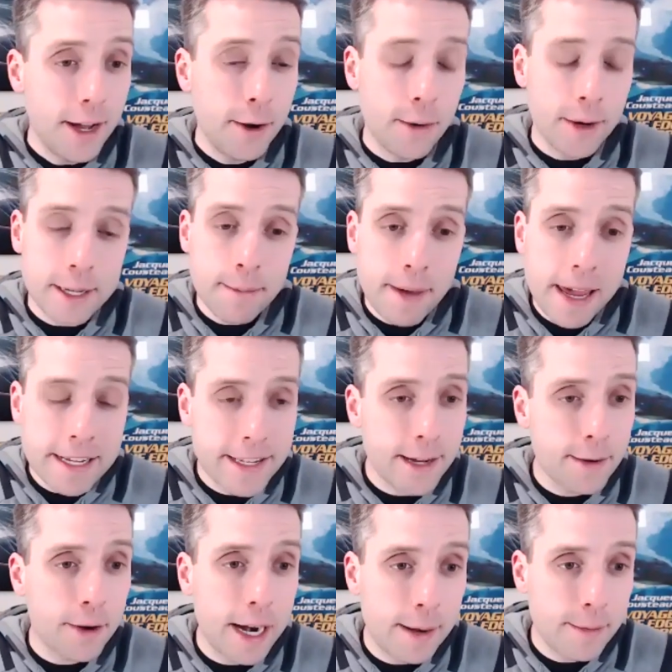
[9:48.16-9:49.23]
Well, it's amazing
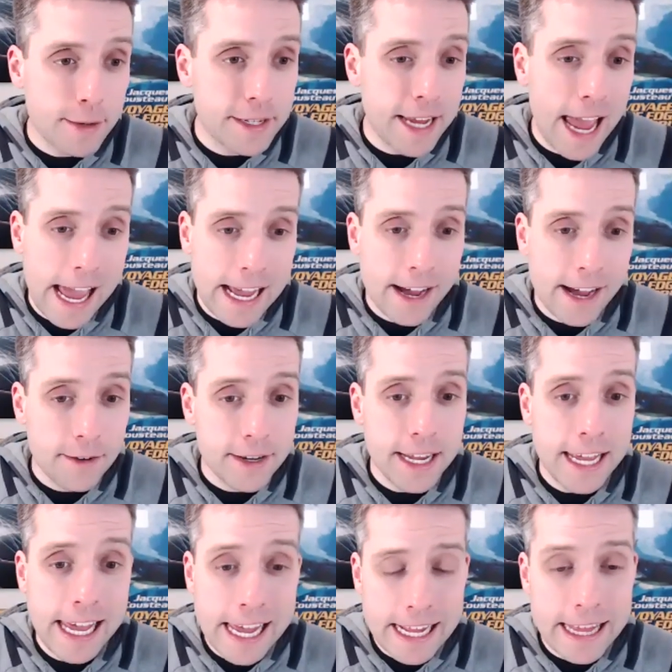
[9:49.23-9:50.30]
that we're able to hang out
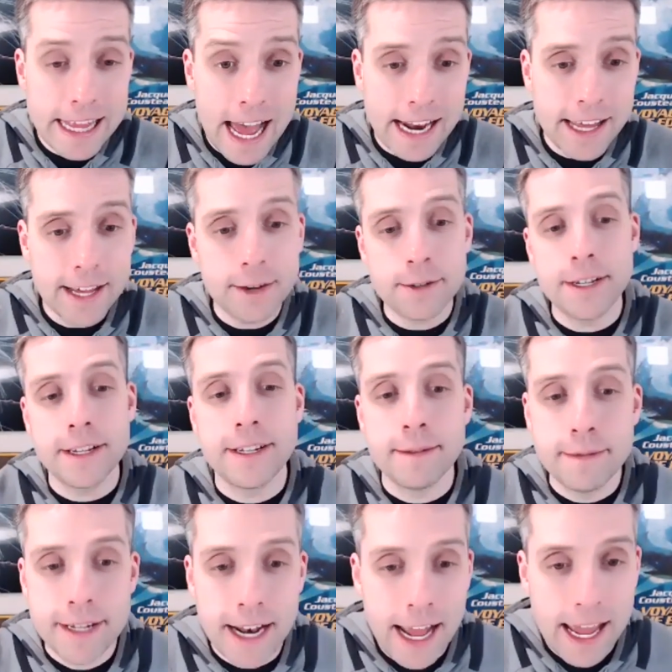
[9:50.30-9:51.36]
in that ecosystem
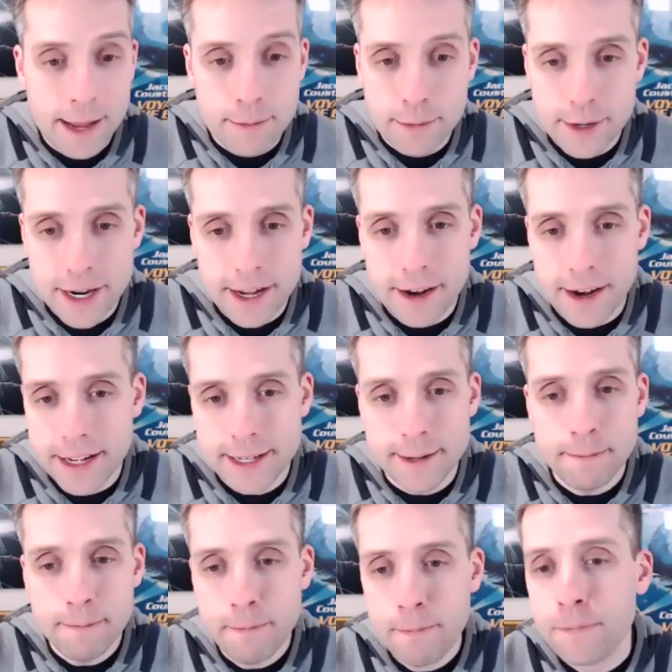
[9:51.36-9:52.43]
today. Pretty
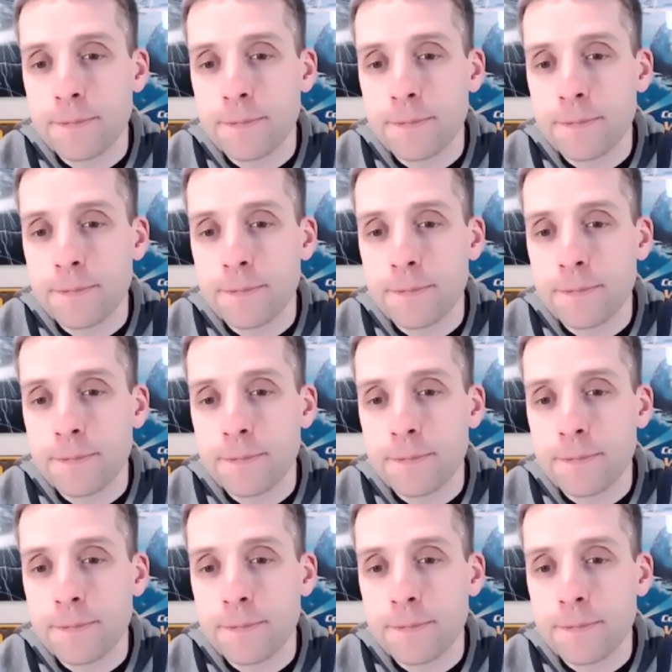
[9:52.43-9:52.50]
awesome.